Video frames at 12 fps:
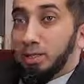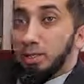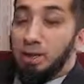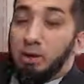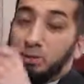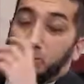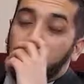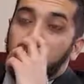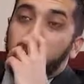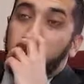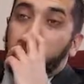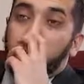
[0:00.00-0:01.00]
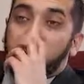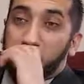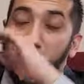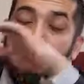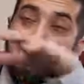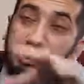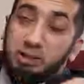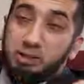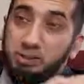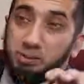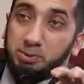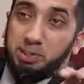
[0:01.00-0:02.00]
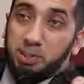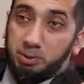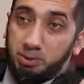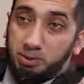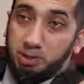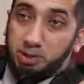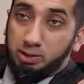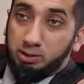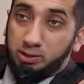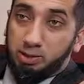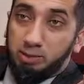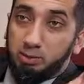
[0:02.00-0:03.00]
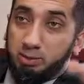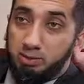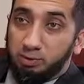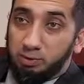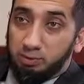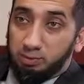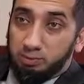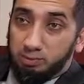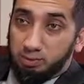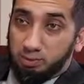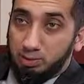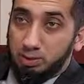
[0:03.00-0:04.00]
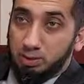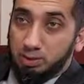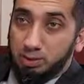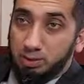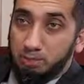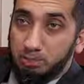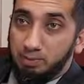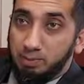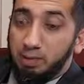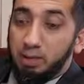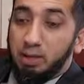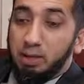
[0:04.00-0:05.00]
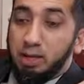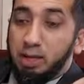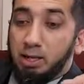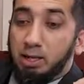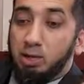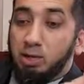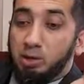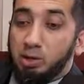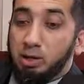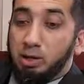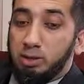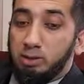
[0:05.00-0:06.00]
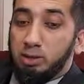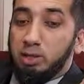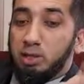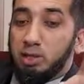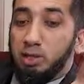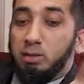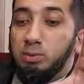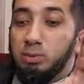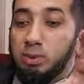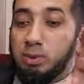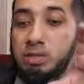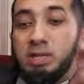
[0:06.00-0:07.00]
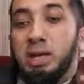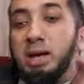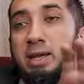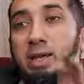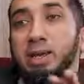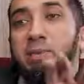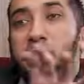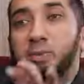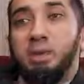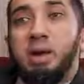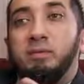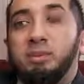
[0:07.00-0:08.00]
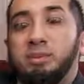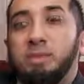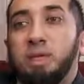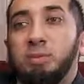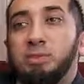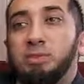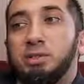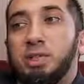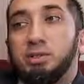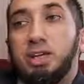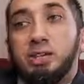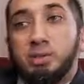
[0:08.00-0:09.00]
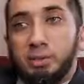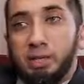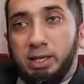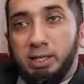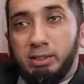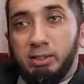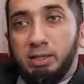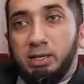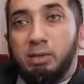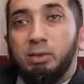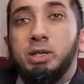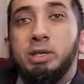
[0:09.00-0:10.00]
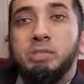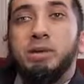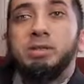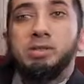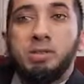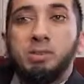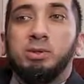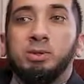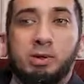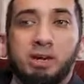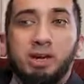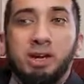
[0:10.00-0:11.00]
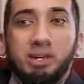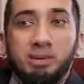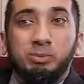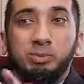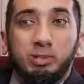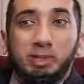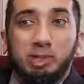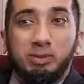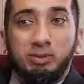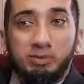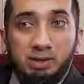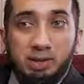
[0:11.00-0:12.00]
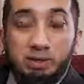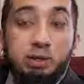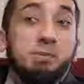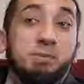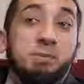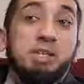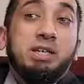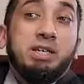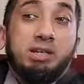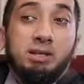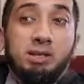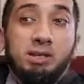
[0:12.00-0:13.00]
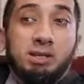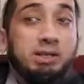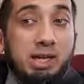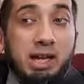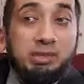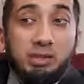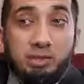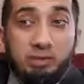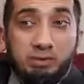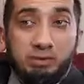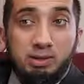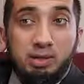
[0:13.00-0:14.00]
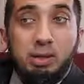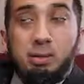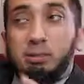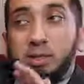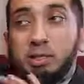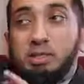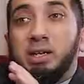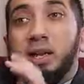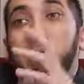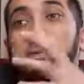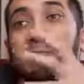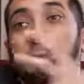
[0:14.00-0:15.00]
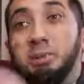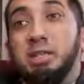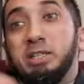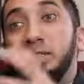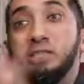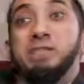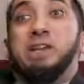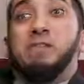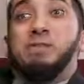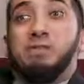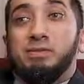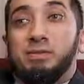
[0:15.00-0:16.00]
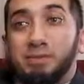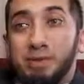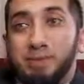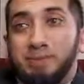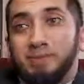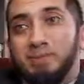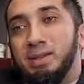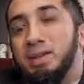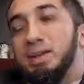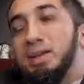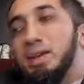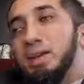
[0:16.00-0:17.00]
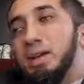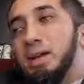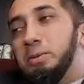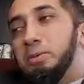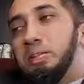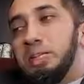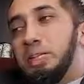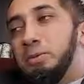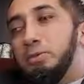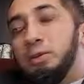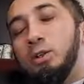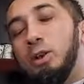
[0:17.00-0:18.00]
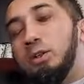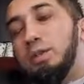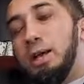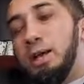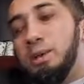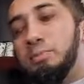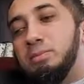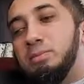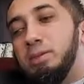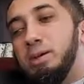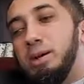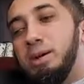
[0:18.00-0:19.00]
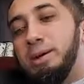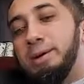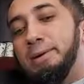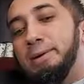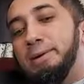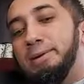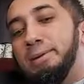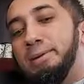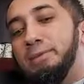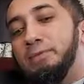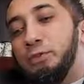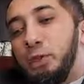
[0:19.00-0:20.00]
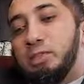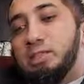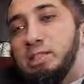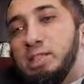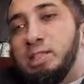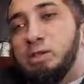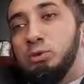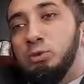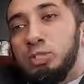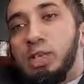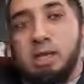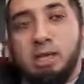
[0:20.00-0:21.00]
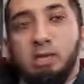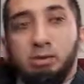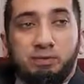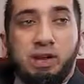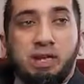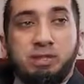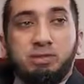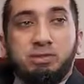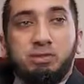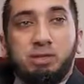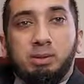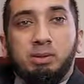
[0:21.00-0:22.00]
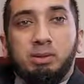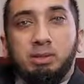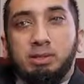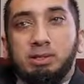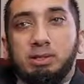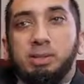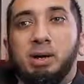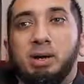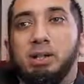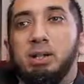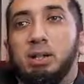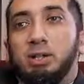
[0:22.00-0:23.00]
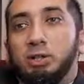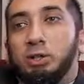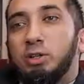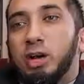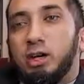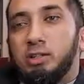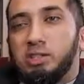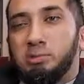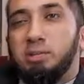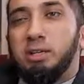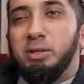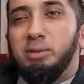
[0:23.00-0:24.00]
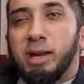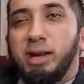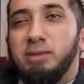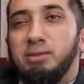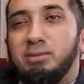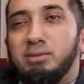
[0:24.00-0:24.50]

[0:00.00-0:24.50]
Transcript: Now, my son Waleed is obsessed with cars, right? He's been for a long time. And he thought, when he said I am speed, obviously he was exaggerating. What he meant to say was what? I am really fast, or I'm speedy, the adjective. But he said I am speed itself, right? And Waleed, for a long time, thought that that's how you say you're fast. So he says, Abba, your car is speed, right?